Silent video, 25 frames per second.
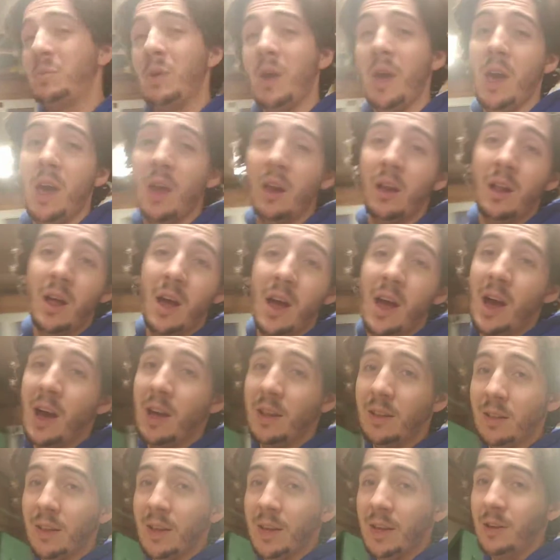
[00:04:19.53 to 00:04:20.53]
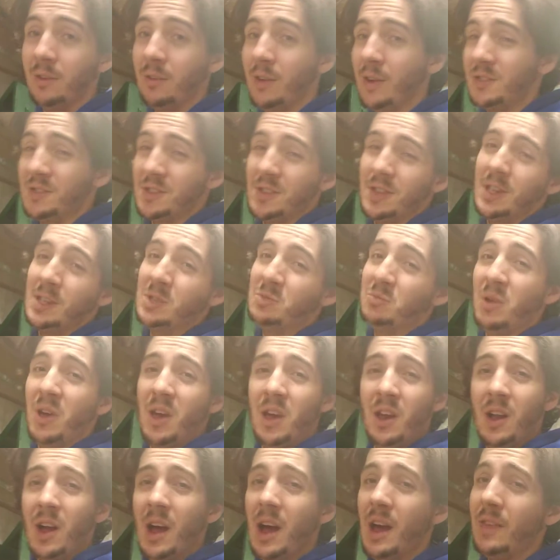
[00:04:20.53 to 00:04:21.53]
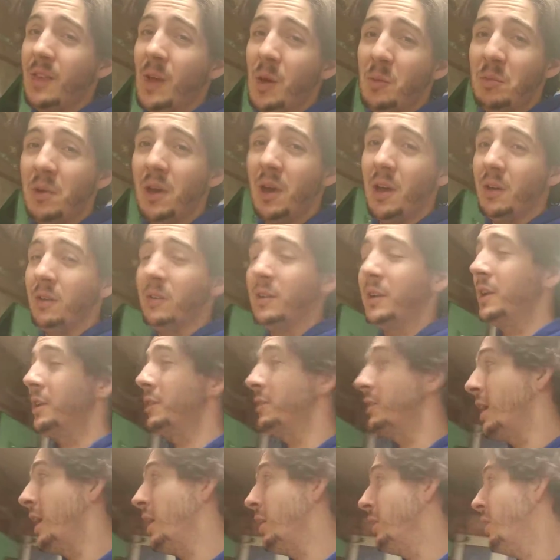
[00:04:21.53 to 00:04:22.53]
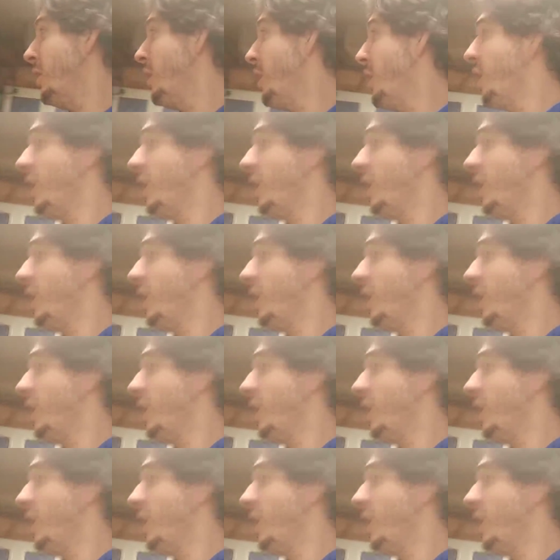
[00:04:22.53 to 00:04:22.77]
panel I had laying around, it's a nice panel. I had that panel laying around.